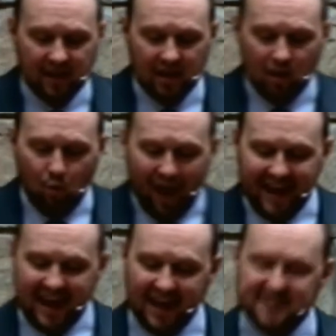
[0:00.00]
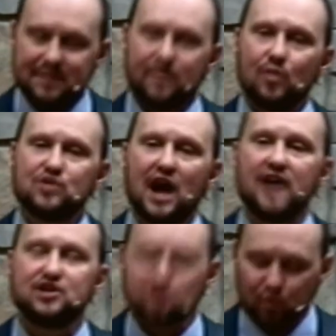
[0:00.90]
Why can't some of those
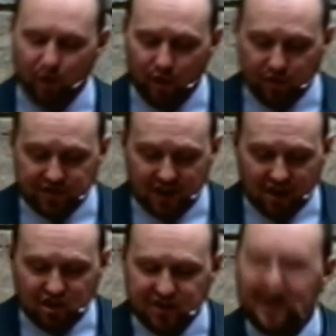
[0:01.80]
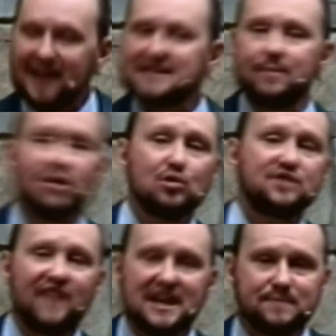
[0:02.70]
untruths, just like some of those
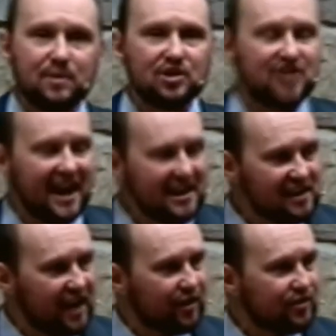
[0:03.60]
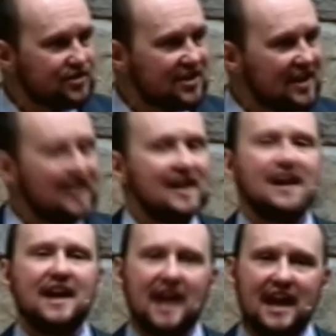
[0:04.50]
Facebook chain letters,
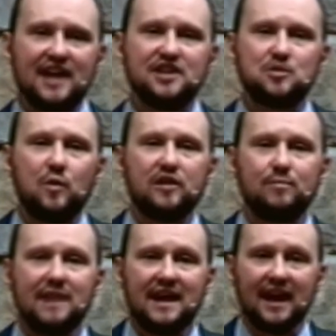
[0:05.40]
end with me?